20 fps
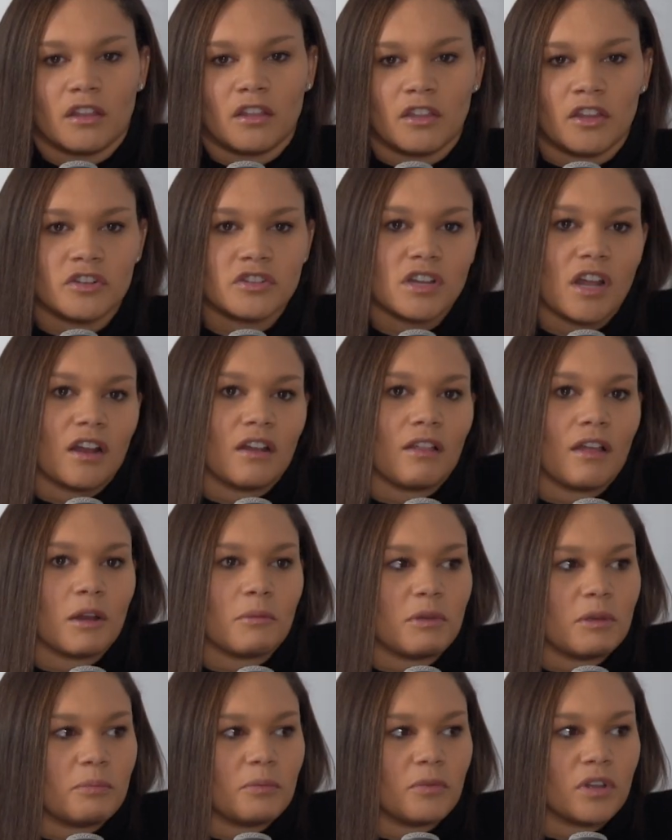there's not a lot
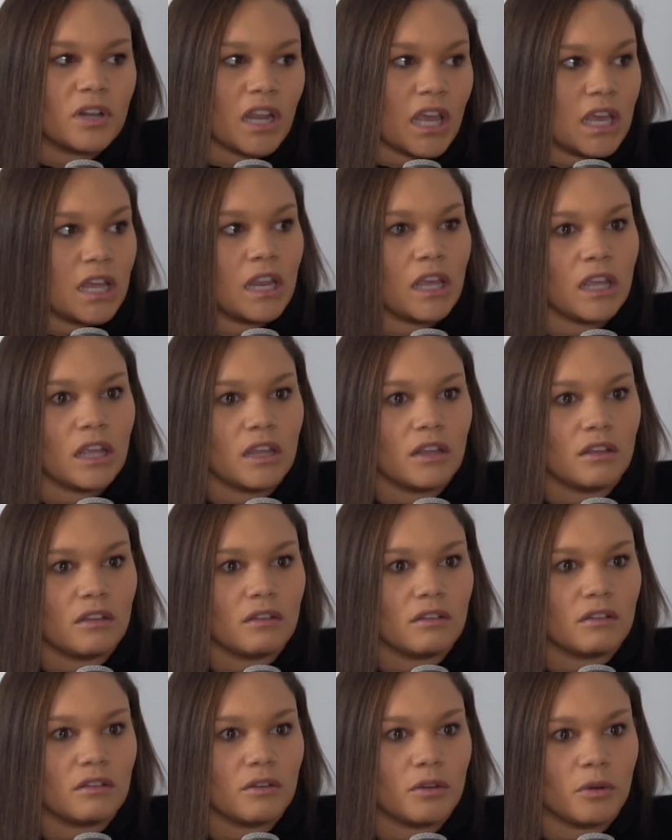of people in Haiti
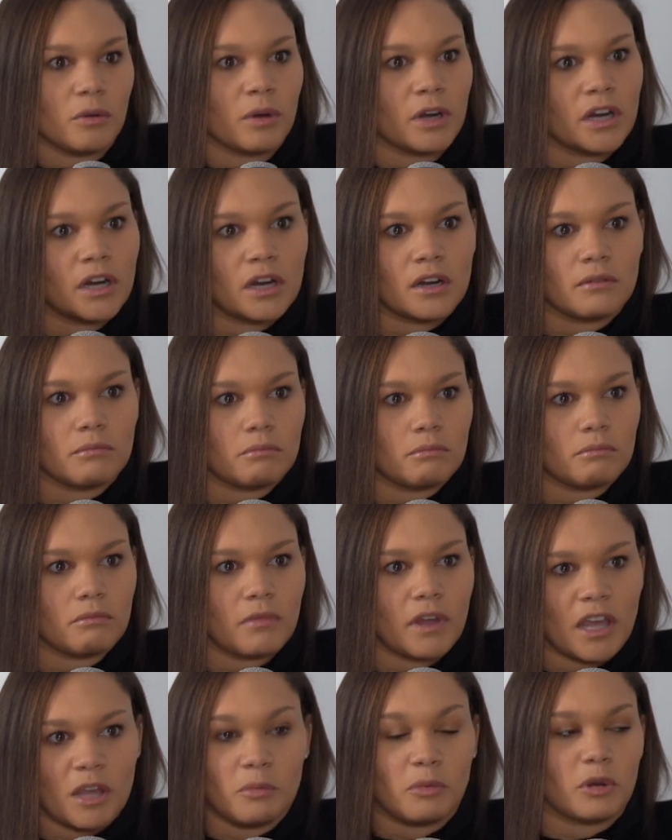who are
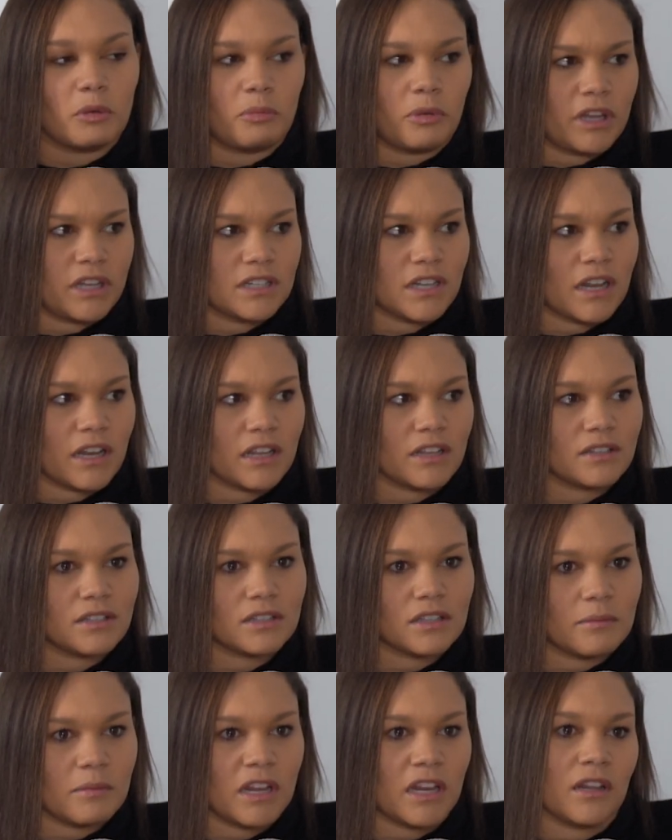able to play
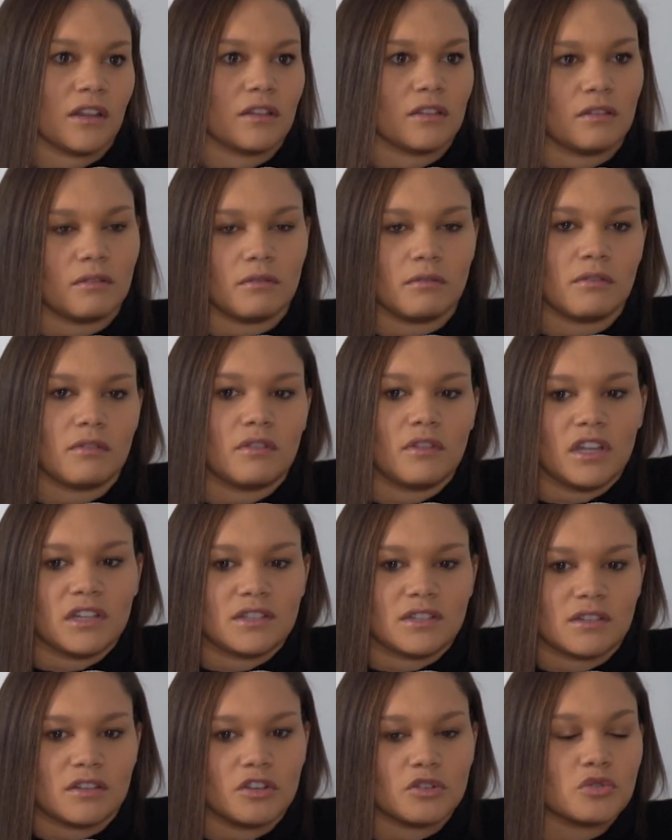tennis. I mean,
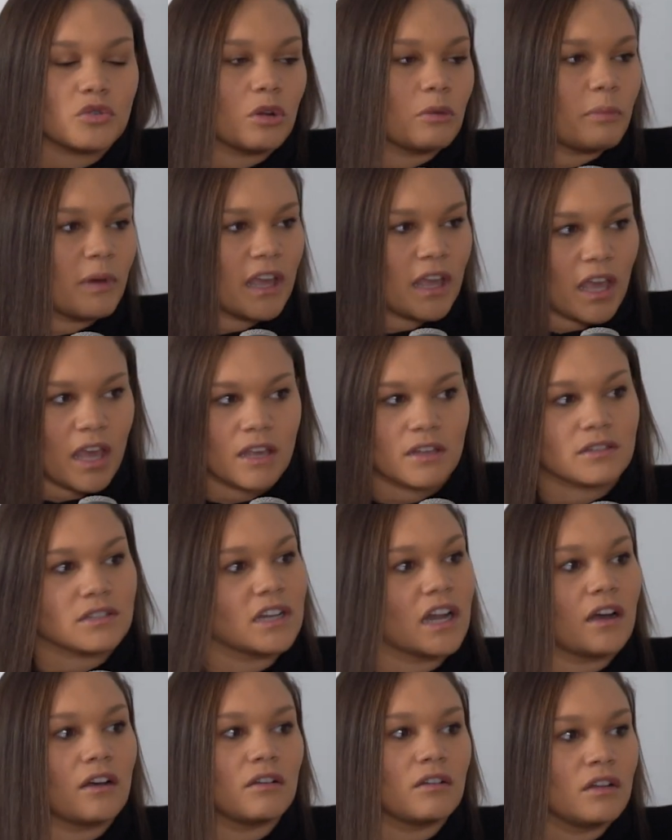it's controlled by gangs
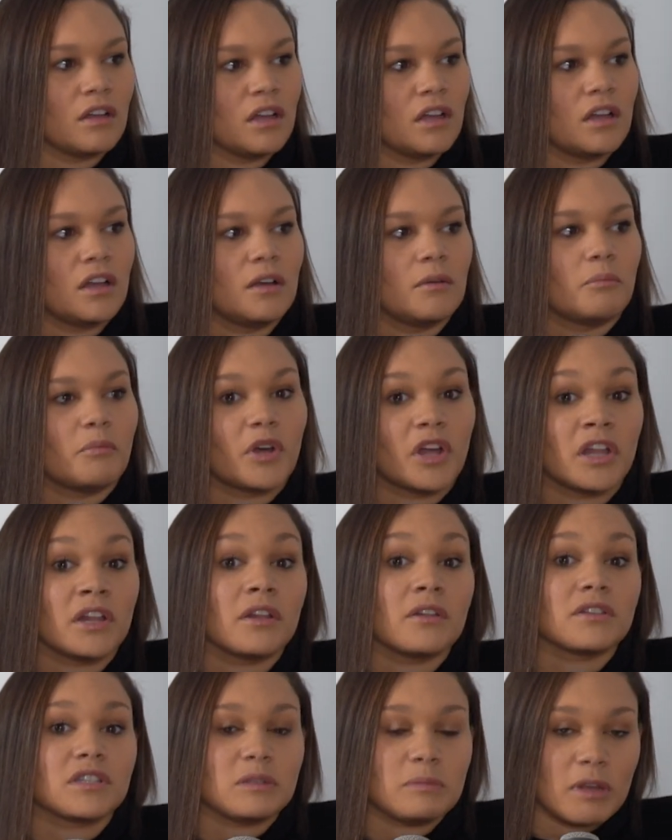now.
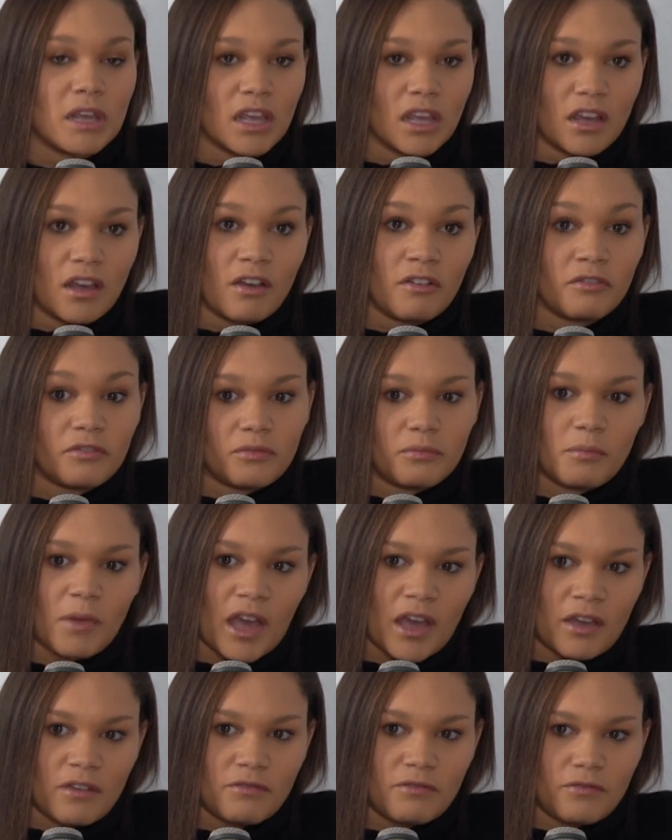But speaking of,
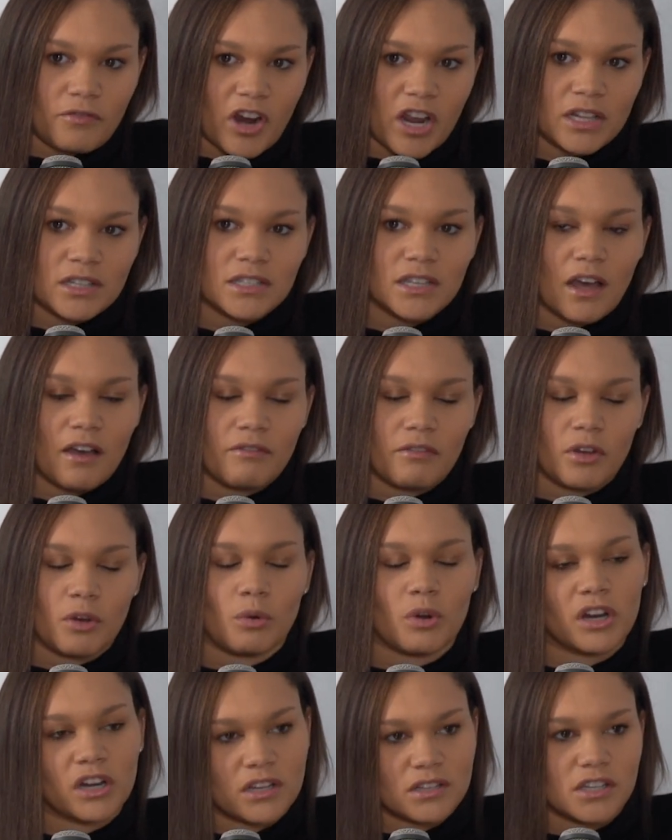my friends have an
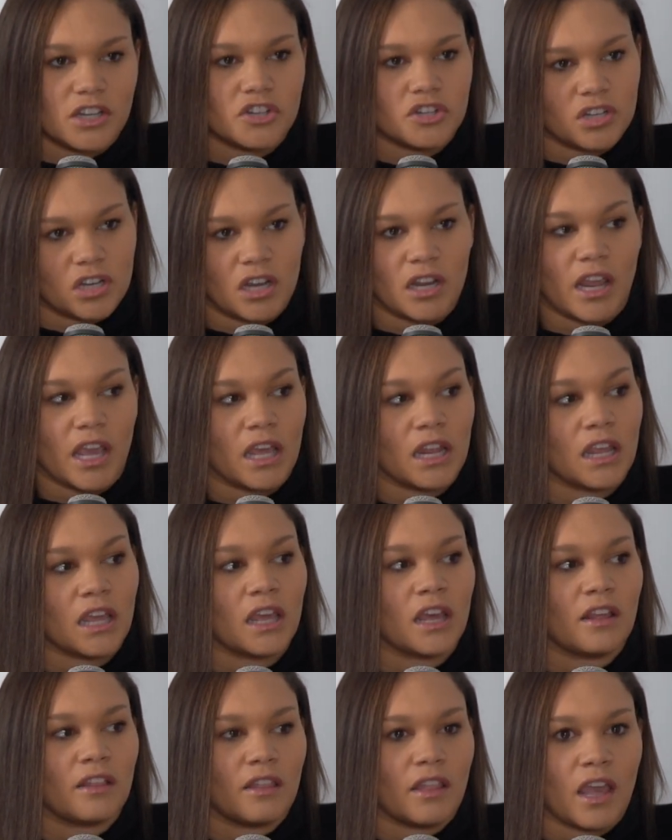organization in
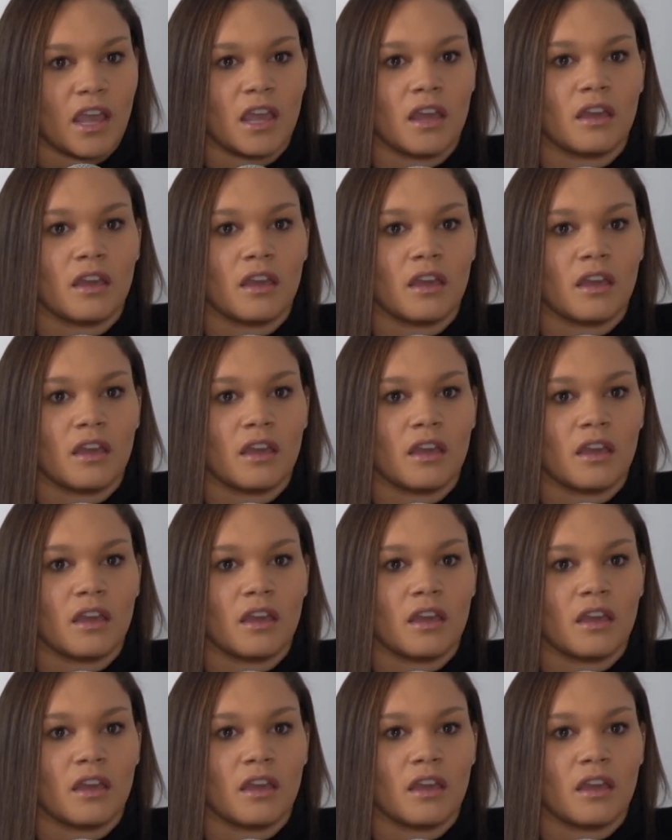Haiti, and